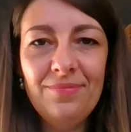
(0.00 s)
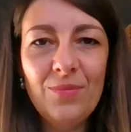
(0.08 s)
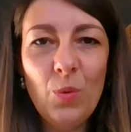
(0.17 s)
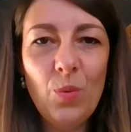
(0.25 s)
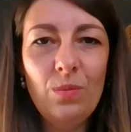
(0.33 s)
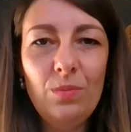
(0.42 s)

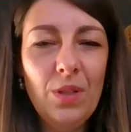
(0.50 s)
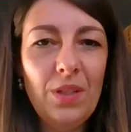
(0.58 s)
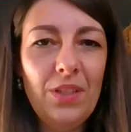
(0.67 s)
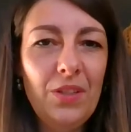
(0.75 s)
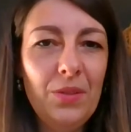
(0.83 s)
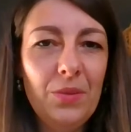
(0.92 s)
what are
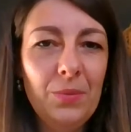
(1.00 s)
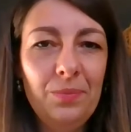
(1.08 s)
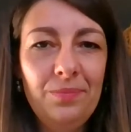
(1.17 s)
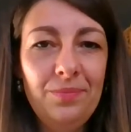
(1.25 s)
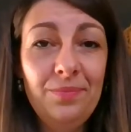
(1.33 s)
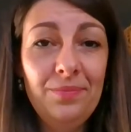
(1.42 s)
you
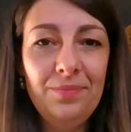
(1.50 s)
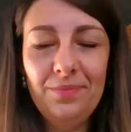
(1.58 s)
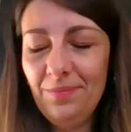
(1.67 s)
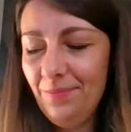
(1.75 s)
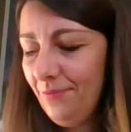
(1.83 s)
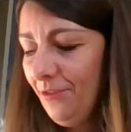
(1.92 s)

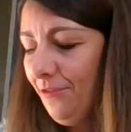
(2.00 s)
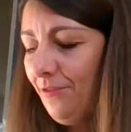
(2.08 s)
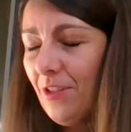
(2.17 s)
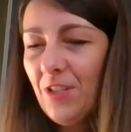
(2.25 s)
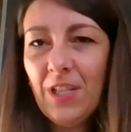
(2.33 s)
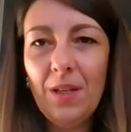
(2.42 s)

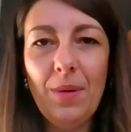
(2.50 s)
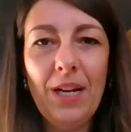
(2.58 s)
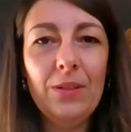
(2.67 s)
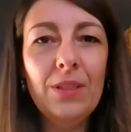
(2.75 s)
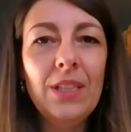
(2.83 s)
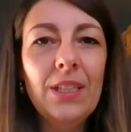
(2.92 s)
fussing
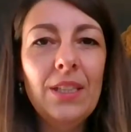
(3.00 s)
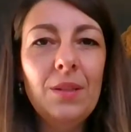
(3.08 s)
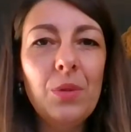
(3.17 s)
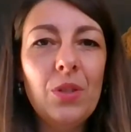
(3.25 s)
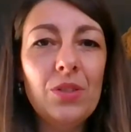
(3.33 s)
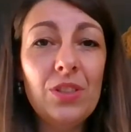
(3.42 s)
about?
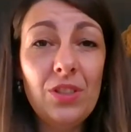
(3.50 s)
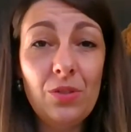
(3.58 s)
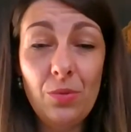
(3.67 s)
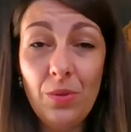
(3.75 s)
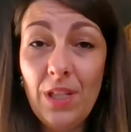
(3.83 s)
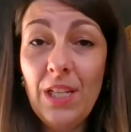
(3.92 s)
Because it's
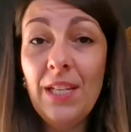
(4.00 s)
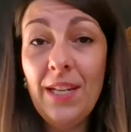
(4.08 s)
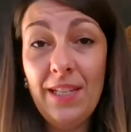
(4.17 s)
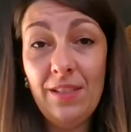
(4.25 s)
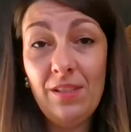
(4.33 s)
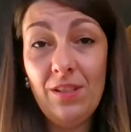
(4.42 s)
really
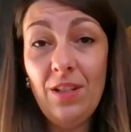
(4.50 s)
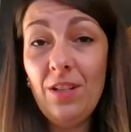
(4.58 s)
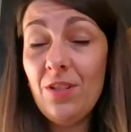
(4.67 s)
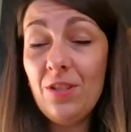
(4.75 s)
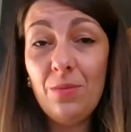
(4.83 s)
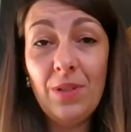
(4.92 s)
nice, the
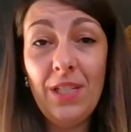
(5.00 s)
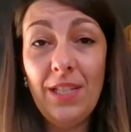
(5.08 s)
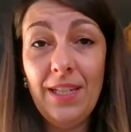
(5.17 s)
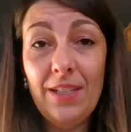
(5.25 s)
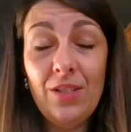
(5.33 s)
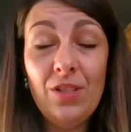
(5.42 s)
colors are really
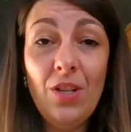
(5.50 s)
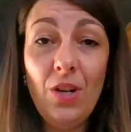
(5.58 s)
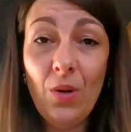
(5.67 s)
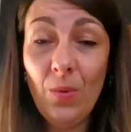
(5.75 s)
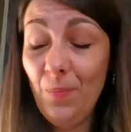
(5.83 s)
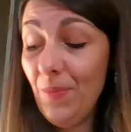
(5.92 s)
nice.
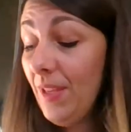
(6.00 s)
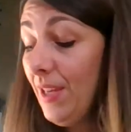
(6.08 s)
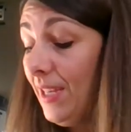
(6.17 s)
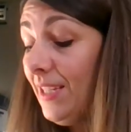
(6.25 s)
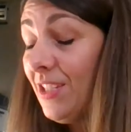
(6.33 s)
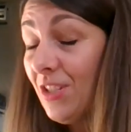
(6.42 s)
So
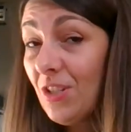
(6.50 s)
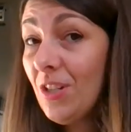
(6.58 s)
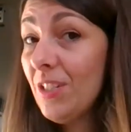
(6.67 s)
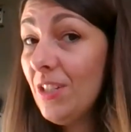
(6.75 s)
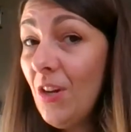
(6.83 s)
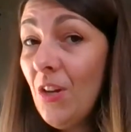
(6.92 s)
I did
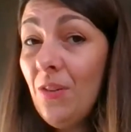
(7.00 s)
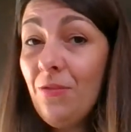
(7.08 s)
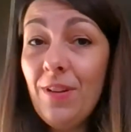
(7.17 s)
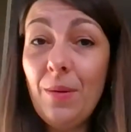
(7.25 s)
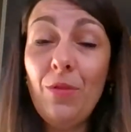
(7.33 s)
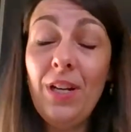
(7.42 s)
start it on the
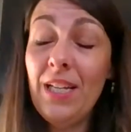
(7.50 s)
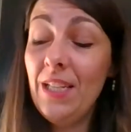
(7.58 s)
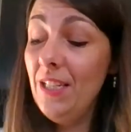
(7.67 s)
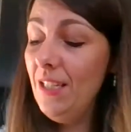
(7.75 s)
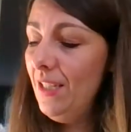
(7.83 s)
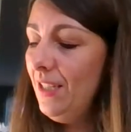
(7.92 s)
fabric.
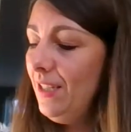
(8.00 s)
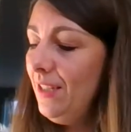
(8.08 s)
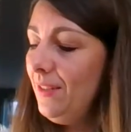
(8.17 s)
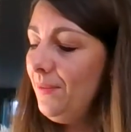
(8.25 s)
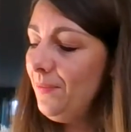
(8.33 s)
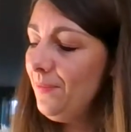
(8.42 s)

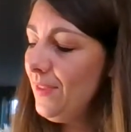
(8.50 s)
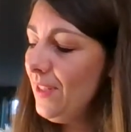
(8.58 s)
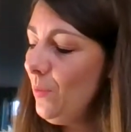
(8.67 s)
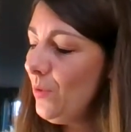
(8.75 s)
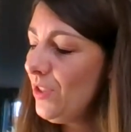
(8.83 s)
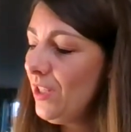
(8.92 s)

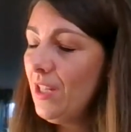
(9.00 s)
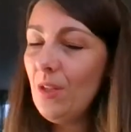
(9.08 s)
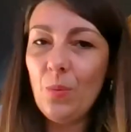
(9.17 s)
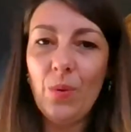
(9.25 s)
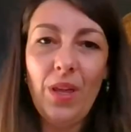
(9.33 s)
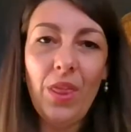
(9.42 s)
It was
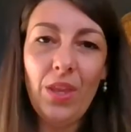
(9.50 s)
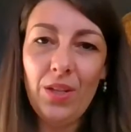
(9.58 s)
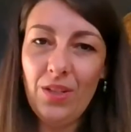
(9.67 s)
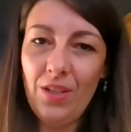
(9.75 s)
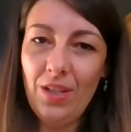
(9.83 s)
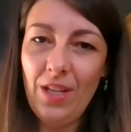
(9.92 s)
kitted with
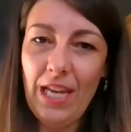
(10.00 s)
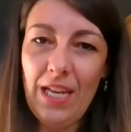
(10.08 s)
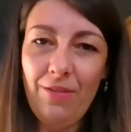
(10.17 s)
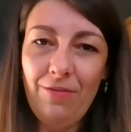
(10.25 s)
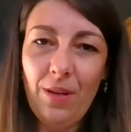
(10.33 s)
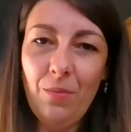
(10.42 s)
the
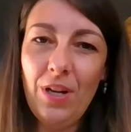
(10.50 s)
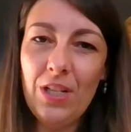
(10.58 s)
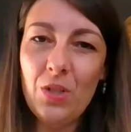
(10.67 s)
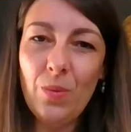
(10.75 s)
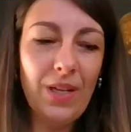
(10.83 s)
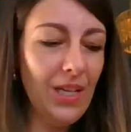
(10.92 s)
Aida fabric,
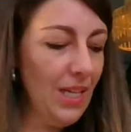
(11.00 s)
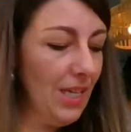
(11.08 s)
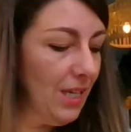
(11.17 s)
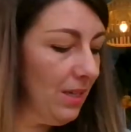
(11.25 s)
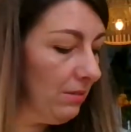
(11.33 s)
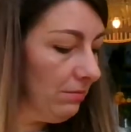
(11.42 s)

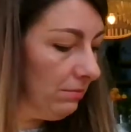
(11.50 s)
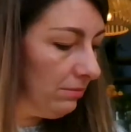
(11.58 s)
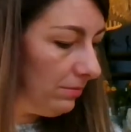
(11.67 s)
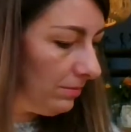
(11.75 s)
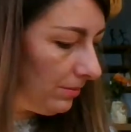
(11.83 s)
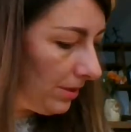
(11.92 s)
20,
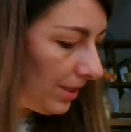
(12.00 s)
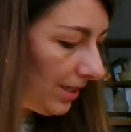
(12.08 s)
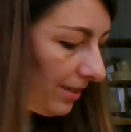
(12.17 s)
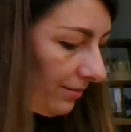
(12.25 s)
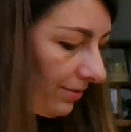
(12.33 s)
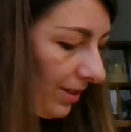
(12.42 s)
what
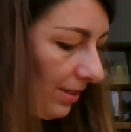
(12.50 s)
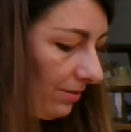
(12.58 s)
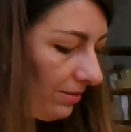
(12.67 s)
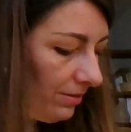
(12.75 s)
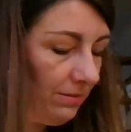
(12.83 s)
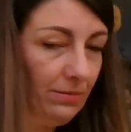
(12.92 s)
kind of count?
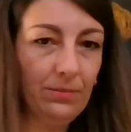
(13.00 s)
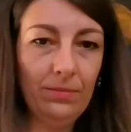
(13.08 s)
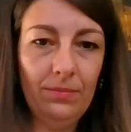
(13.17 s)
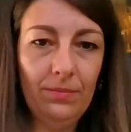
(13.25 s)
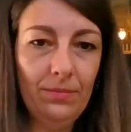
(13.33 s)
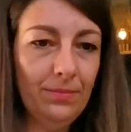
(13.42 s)

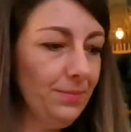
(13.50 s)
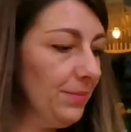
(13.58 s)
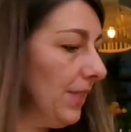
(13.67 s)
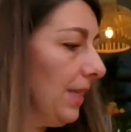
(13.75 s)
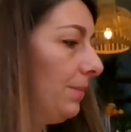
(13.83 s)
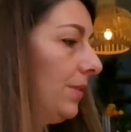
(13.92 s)

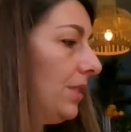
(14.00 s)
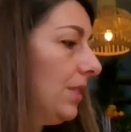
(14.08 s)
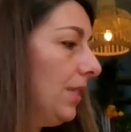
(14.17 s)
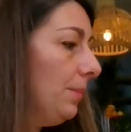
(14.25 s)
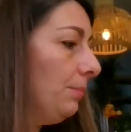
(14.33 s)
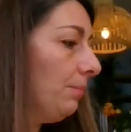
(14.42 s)
Let me
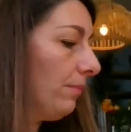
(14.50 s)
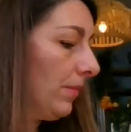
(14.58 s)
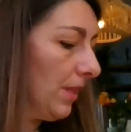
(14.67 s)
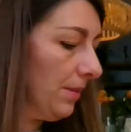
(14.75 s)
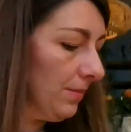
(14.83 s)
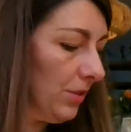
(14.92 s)
see,
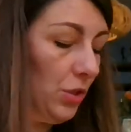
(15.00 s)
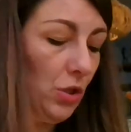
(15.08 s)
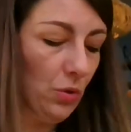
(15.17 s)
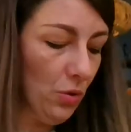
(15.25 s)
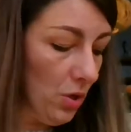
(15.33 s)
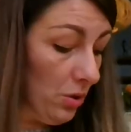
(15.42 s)

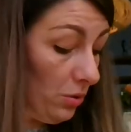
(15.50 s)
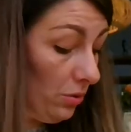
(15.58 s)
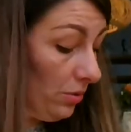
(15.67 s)
don't know.